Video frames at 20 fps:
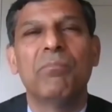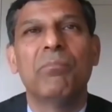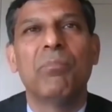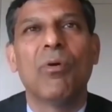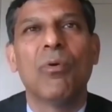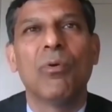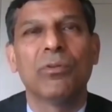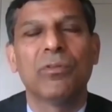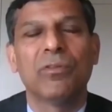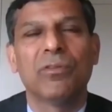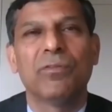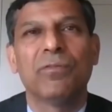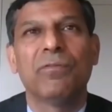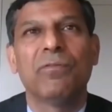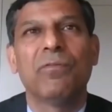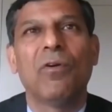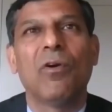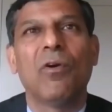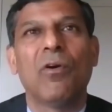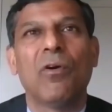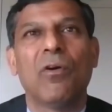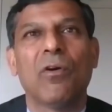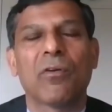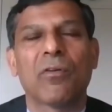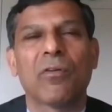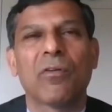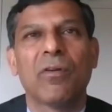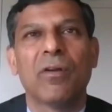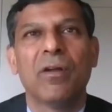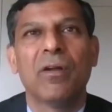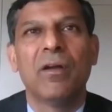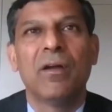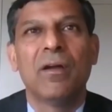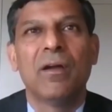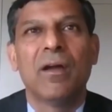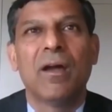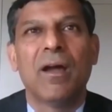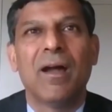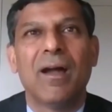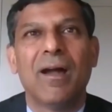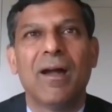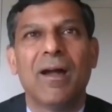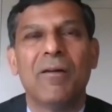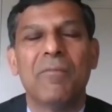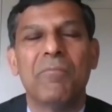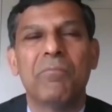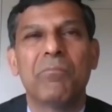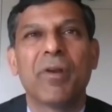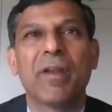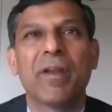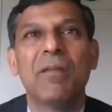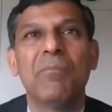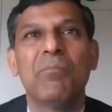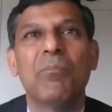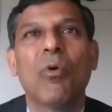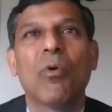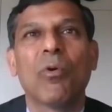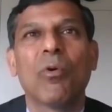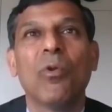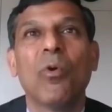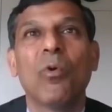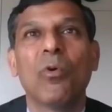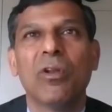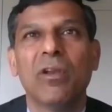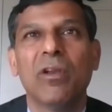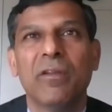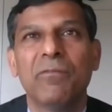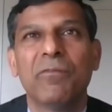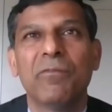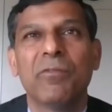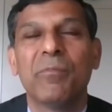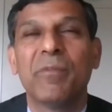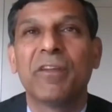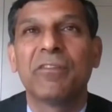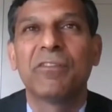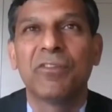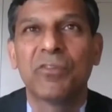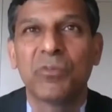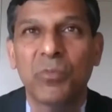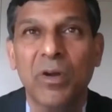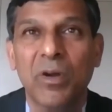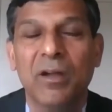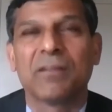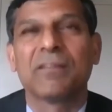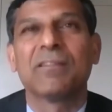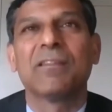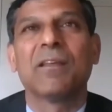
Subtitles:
both for bringing more local information to work,